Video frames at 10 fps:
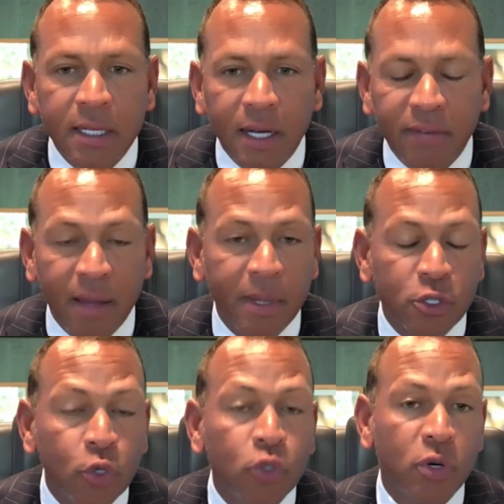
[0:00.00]
I've had
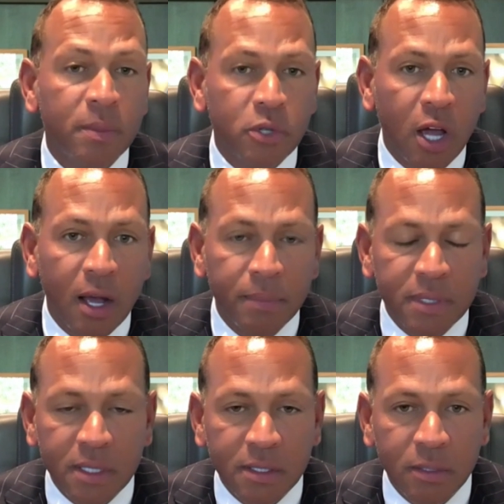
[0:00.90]
my 2 dream
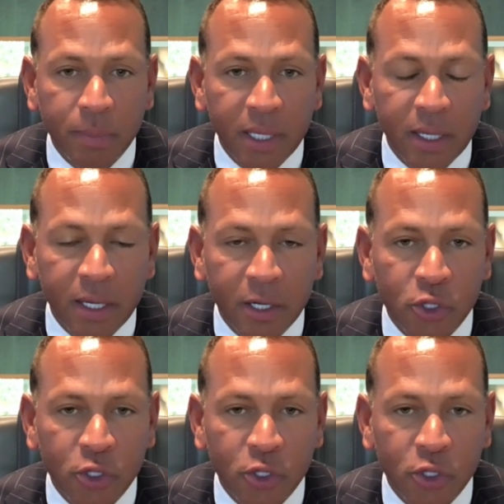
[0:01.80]
jobs is to be